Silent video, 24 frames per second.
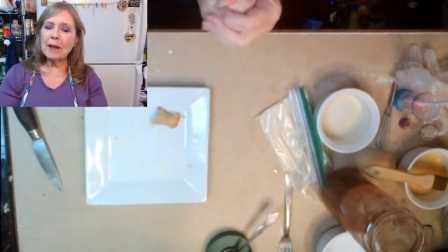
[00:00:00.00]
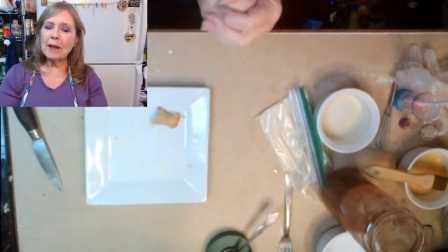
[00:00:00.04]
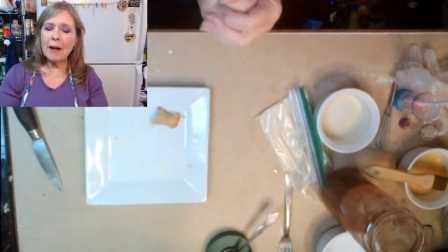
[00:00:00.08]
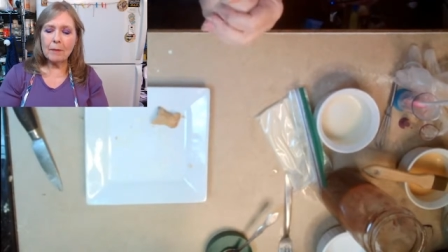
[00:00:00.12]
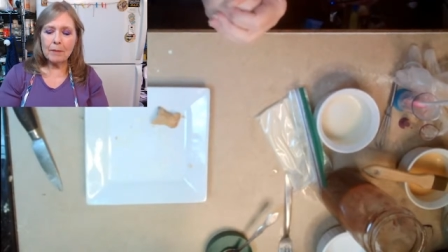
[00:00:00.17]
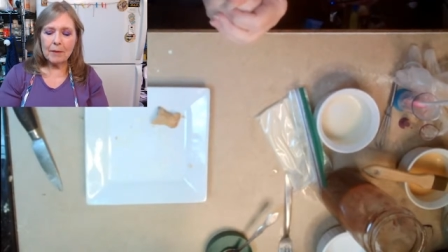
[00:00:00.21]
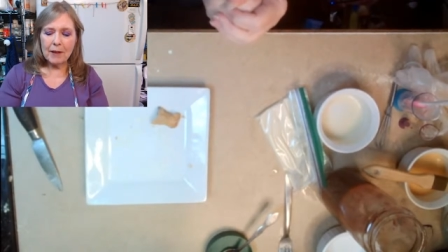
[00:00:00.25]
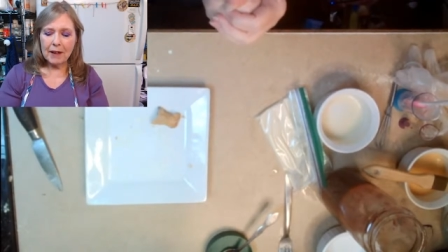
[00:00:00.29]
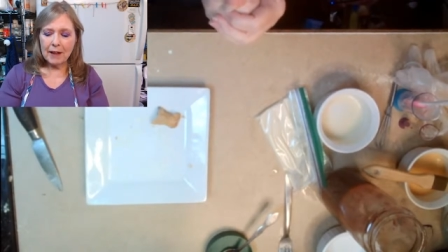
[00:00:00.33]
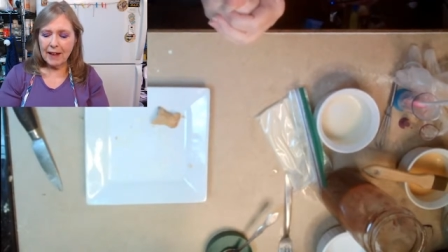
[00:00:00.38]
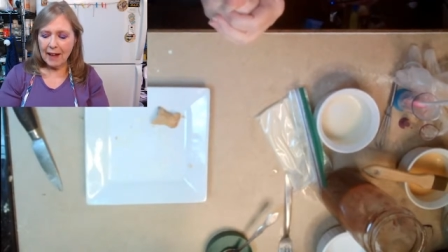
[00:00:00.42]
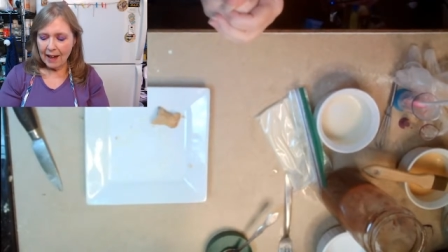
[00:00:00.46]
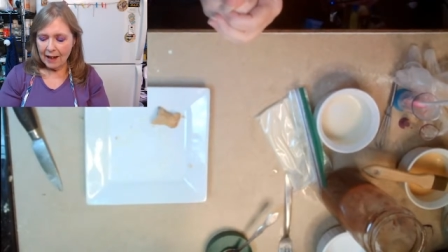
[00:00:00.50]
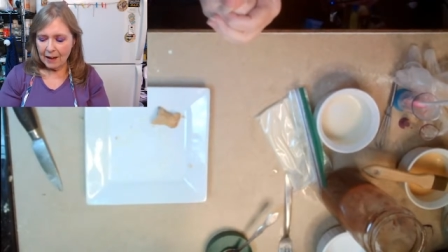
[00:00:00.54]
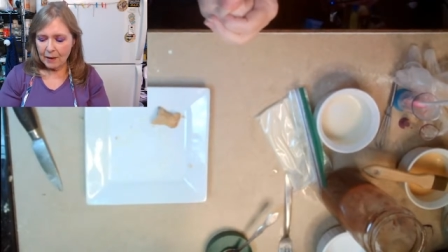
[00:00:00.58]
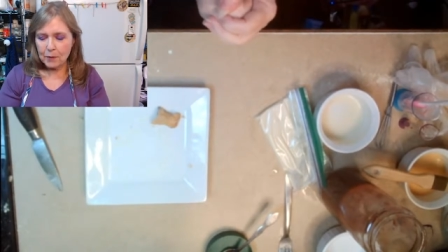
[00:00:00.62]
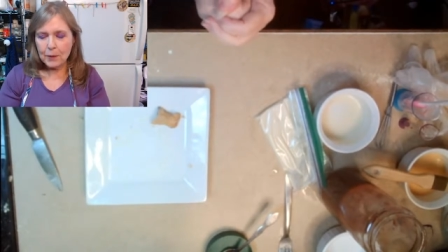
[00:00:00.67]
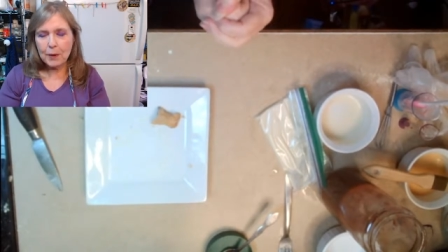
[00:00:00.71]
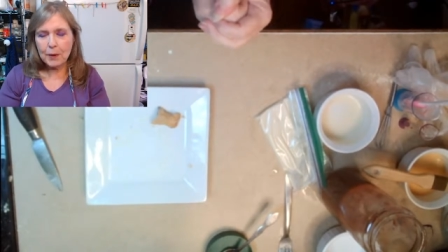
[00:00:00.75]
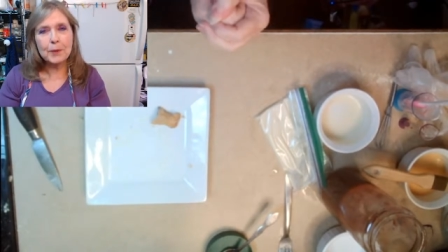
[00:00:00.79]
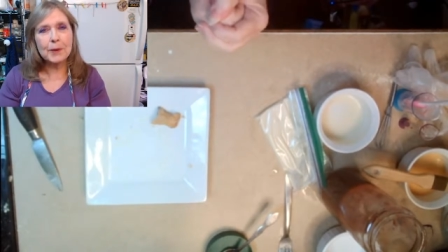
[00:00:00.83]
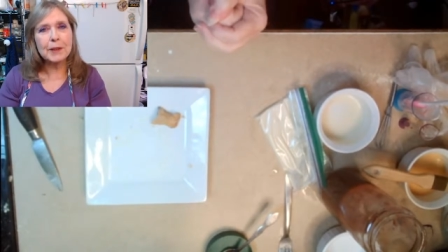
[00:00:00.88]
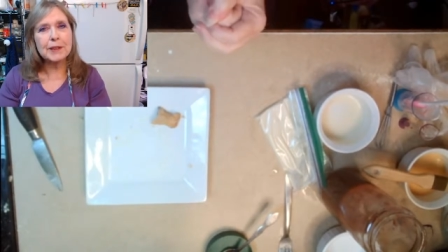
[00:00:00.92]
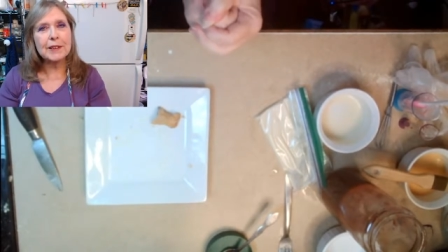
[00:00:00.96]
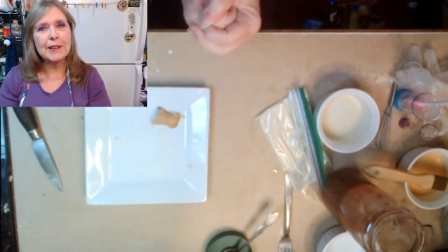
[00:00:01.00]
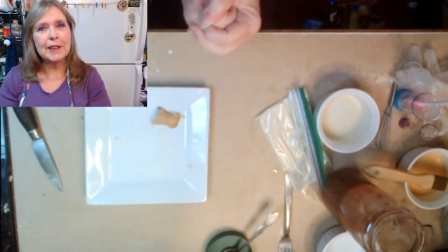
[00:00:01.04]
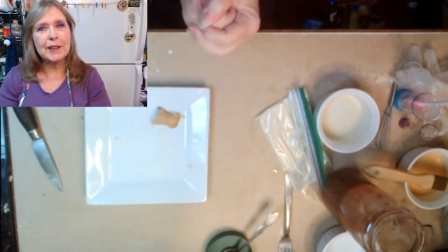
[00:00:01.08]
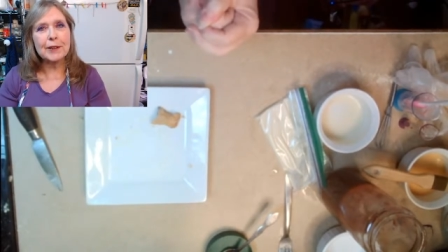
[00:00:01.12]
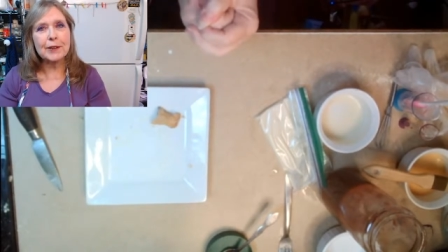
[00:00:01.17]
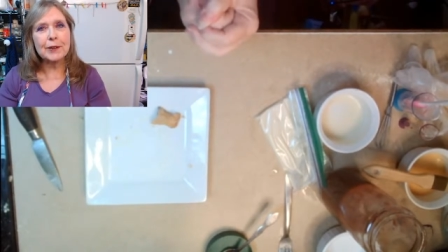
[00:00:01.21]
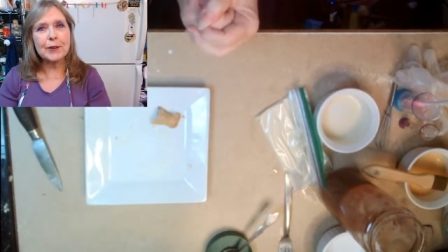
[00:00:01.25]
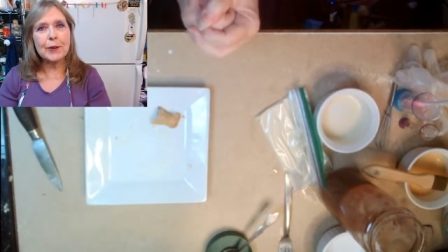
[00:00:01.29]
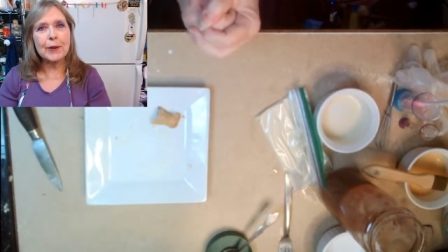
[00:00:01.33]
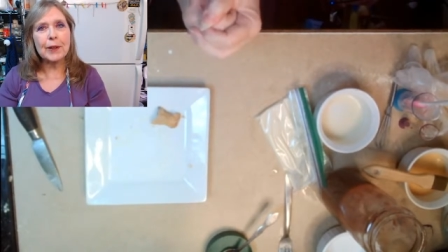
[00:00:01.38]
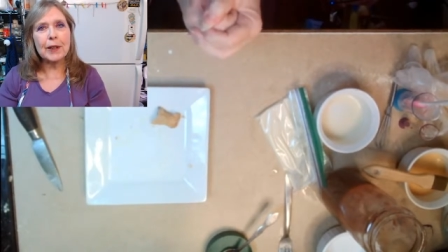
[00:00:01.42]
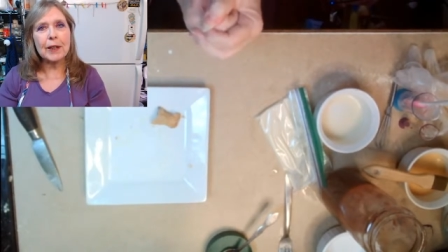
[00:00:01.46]
coming, and we really
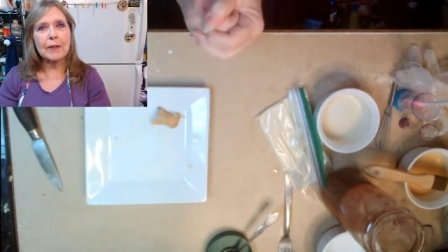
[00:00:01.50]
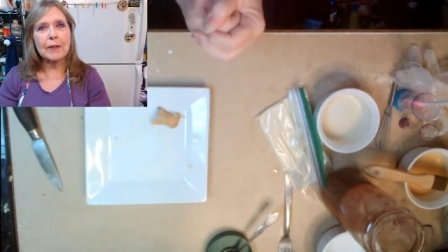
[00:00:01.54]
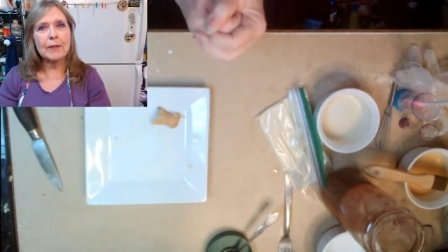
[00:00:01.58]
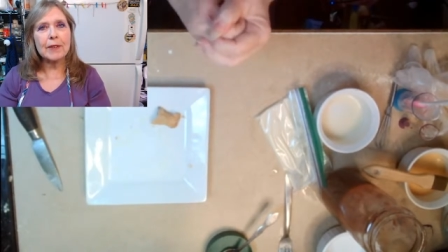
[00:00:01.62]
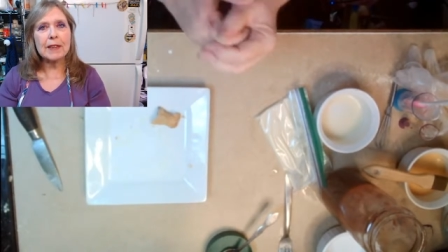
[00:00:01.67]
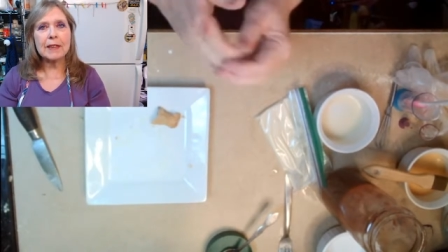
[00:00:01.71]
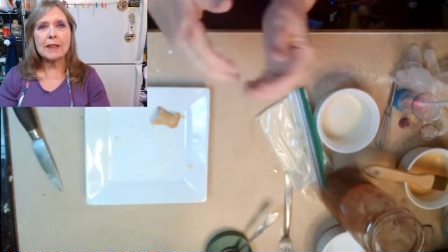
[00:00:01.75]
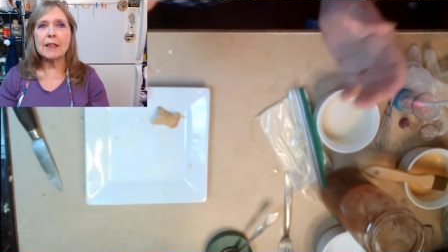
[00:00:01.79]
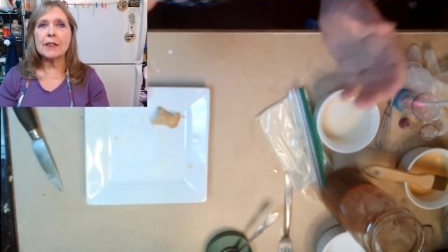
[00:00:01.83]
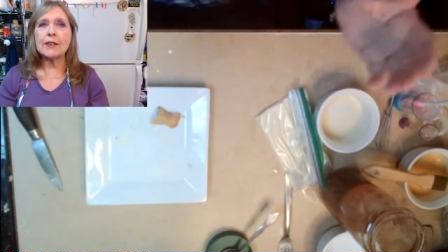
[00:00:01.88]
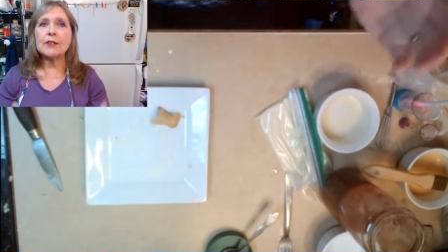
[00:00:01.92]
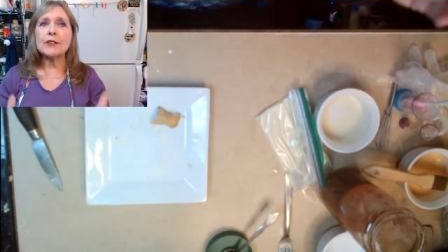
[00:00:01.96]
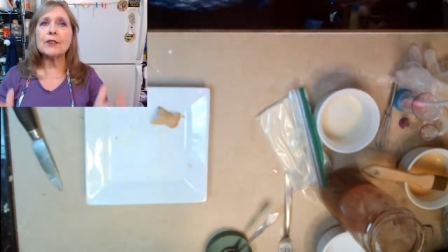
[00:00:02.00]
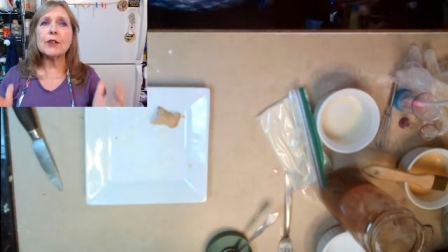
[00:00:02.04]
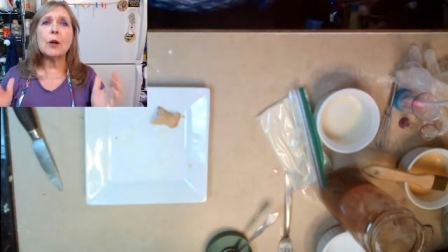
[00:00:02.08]
enjoyed our visit.